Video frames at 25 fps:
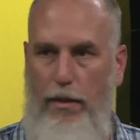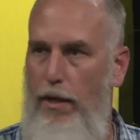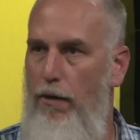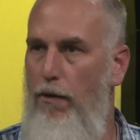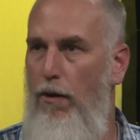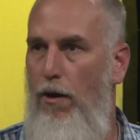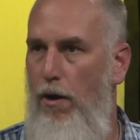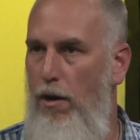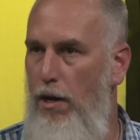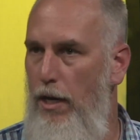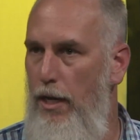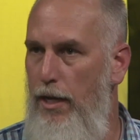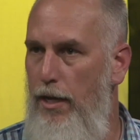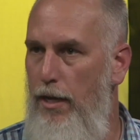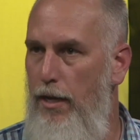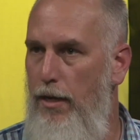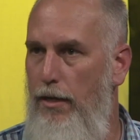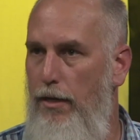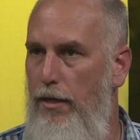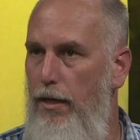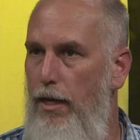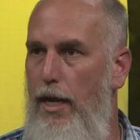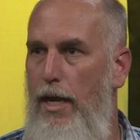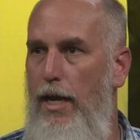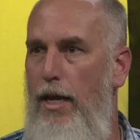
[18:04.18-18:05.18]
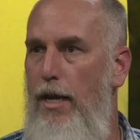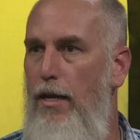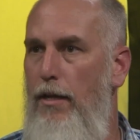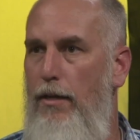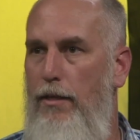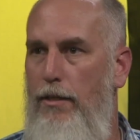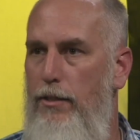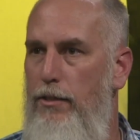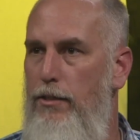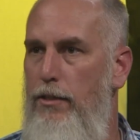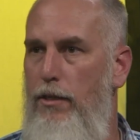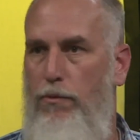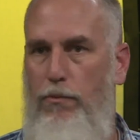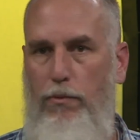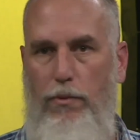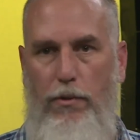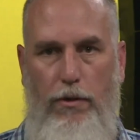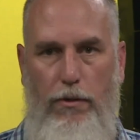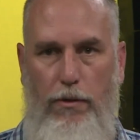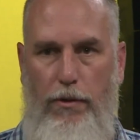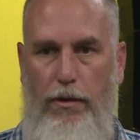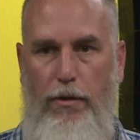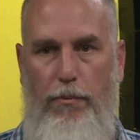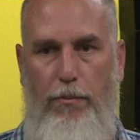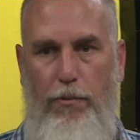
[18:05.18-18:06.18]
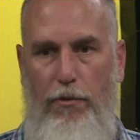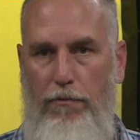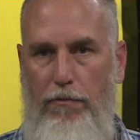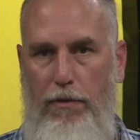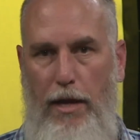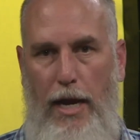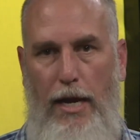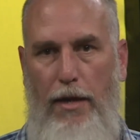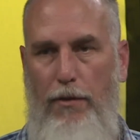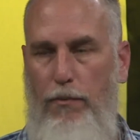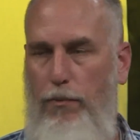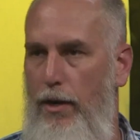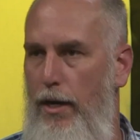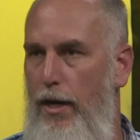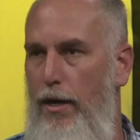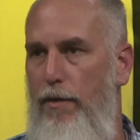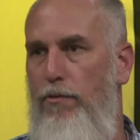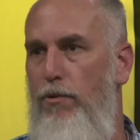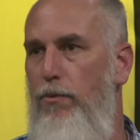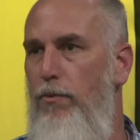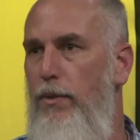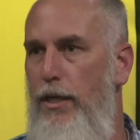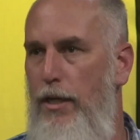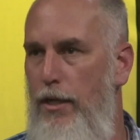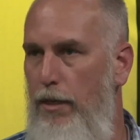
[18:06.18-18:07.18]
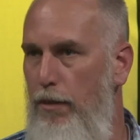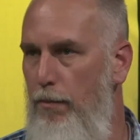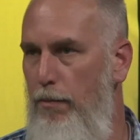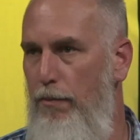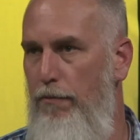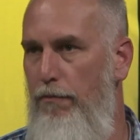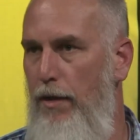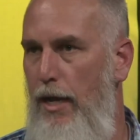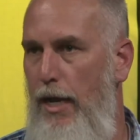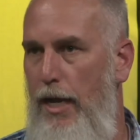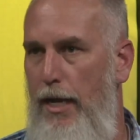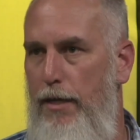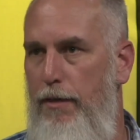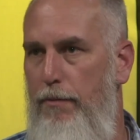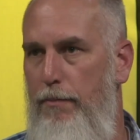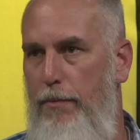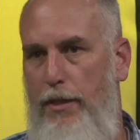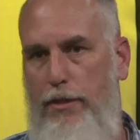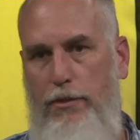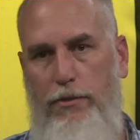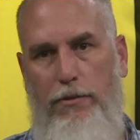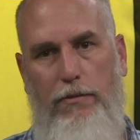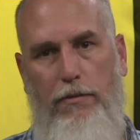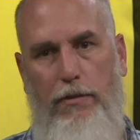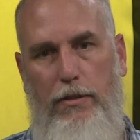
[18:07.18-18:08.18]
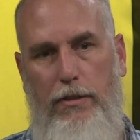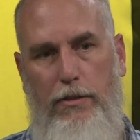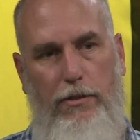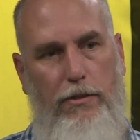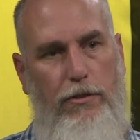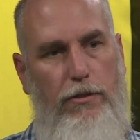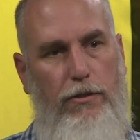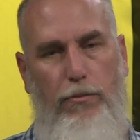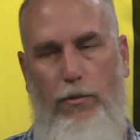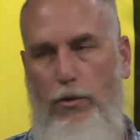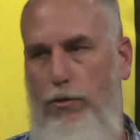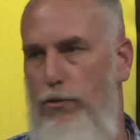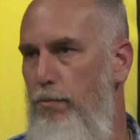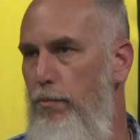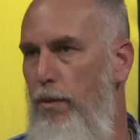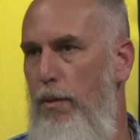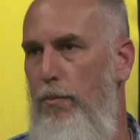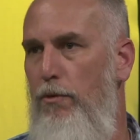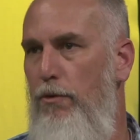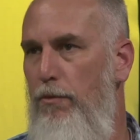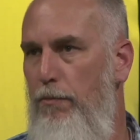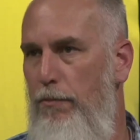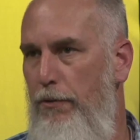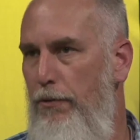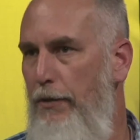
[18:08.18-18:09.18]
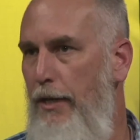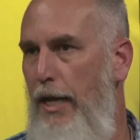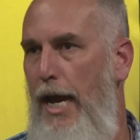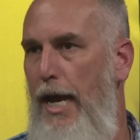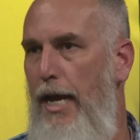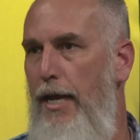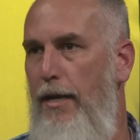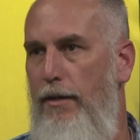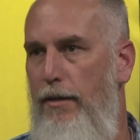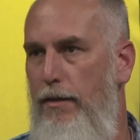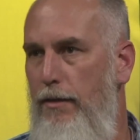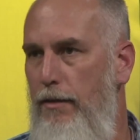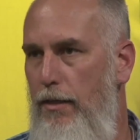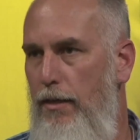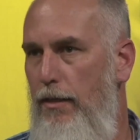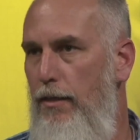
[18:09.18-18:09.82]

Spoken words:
they're all in, and he said, we're going to provide whatever we need to provide to make sure this is the most memorable night